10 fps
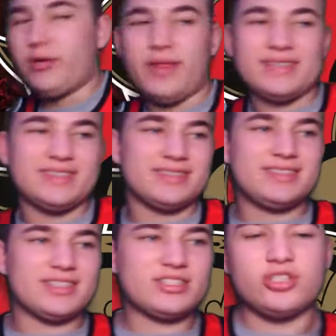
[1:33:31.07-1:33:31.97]
with less than
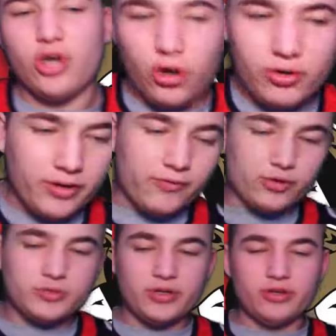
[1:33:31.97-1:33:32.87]
6 to go in the
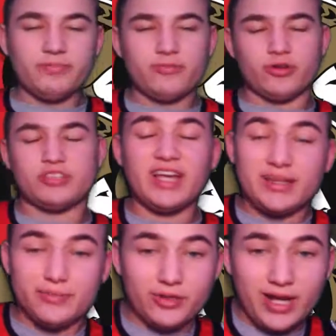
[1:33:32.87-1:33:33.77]
first period. Or
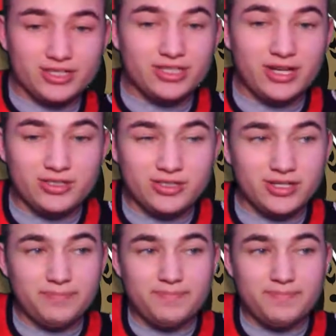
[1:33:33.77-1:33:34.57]
second period, actually, now I should say.